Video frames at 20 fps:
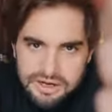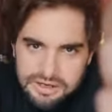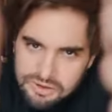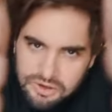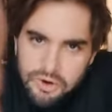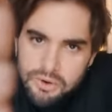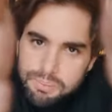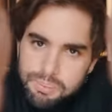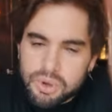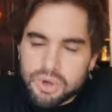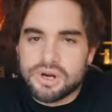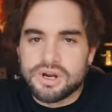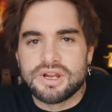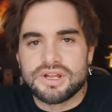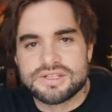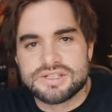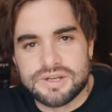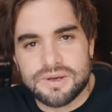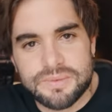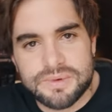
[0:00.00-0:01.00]
go put it in
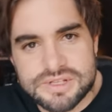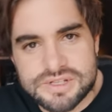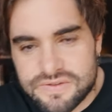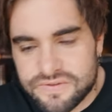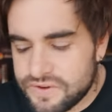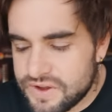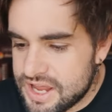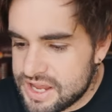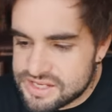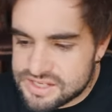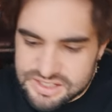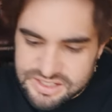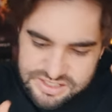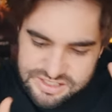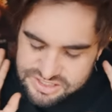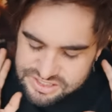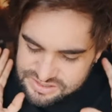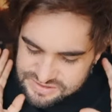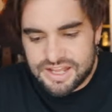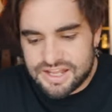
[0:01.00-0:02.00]
someone's face.
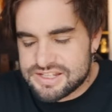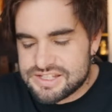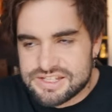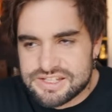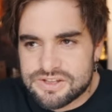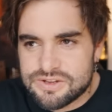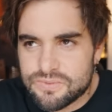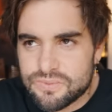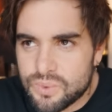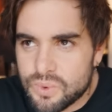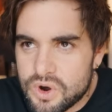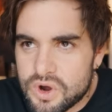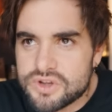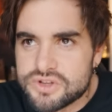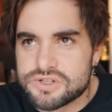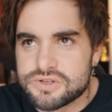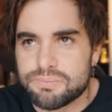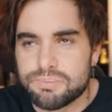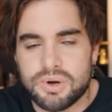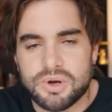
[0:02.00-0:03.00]
It's That's the
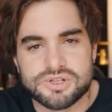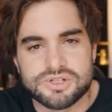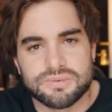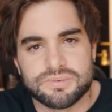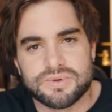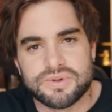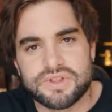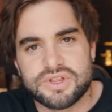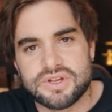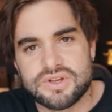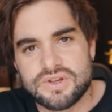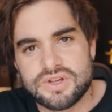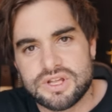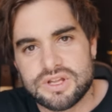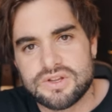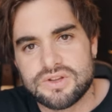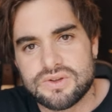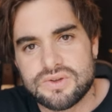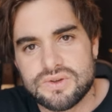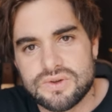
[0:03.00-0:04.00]
worst possible thing you can
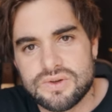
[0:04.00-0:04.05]
do.